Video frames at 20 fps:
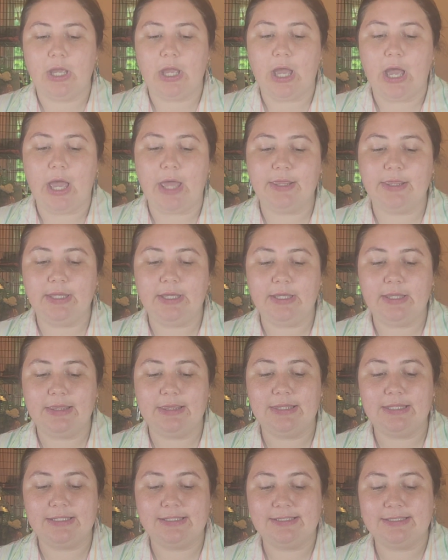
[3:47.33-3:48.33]
I think
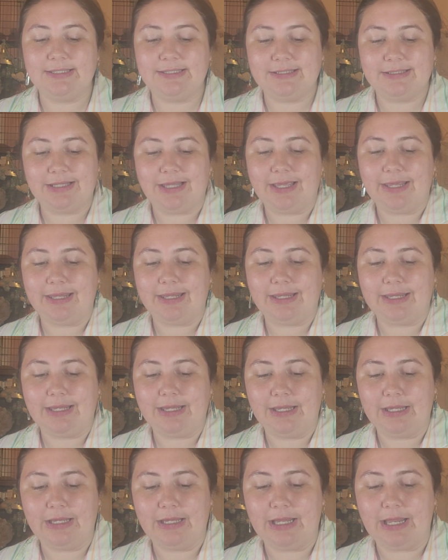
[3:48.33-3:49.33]
this is like
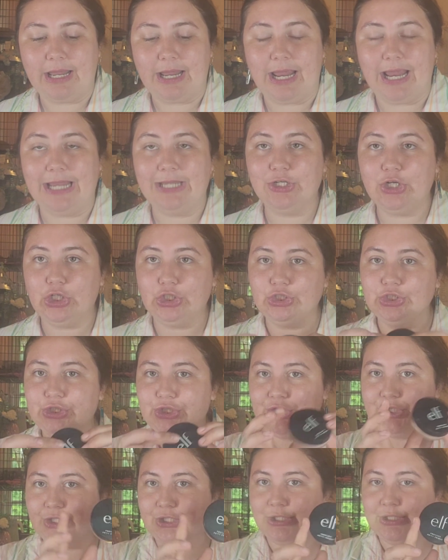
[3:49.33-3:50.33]
$8.
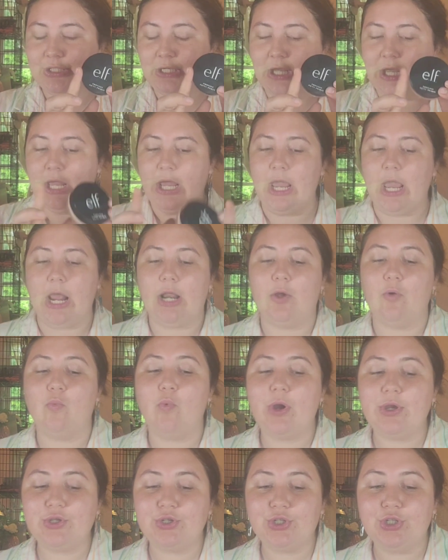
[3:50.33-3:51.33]
And I
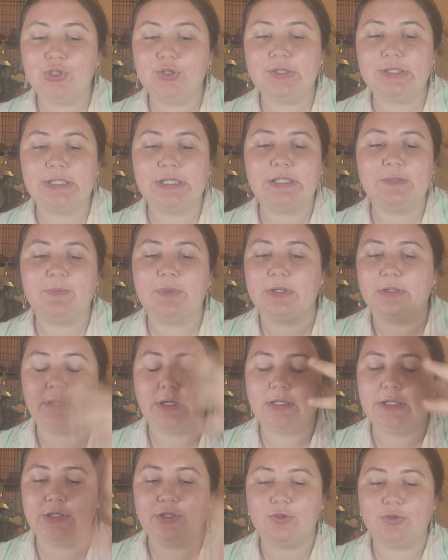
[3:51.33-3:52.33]
was going to use this, but I
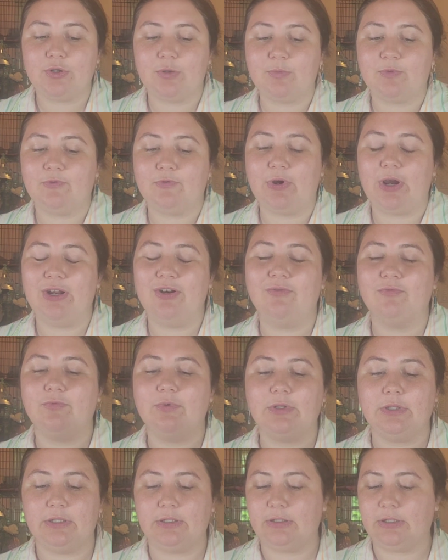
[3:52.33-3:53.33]
didn't do it on before. I don't
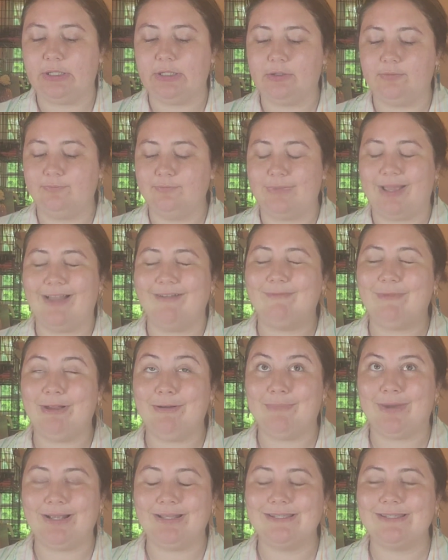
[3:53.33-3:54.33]
really like have my
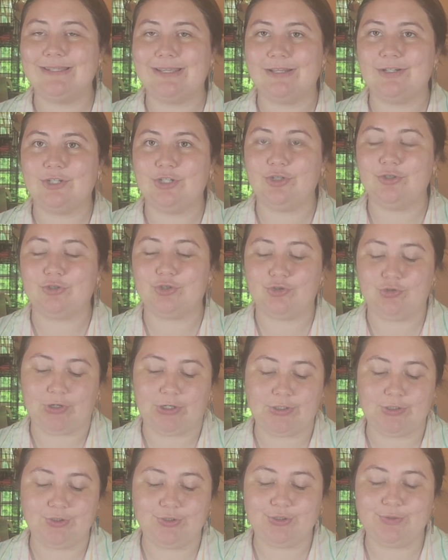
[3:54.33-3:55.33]
mindset to use
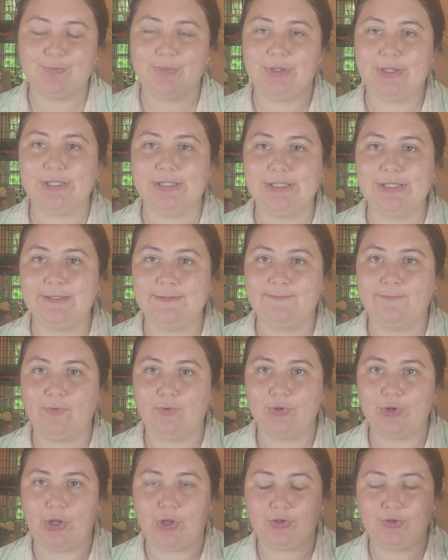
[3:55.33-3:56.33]
correctors, but this is
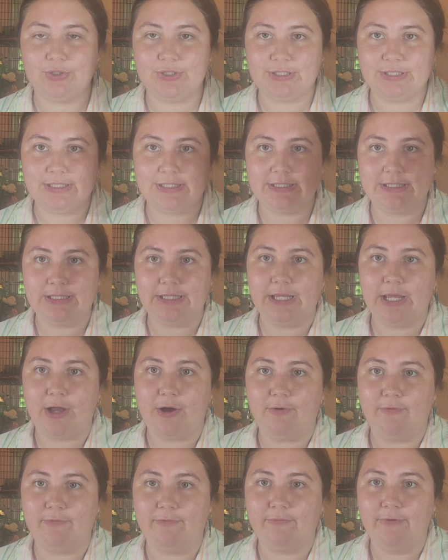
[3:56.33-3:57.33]
$4. This is the e.l.f.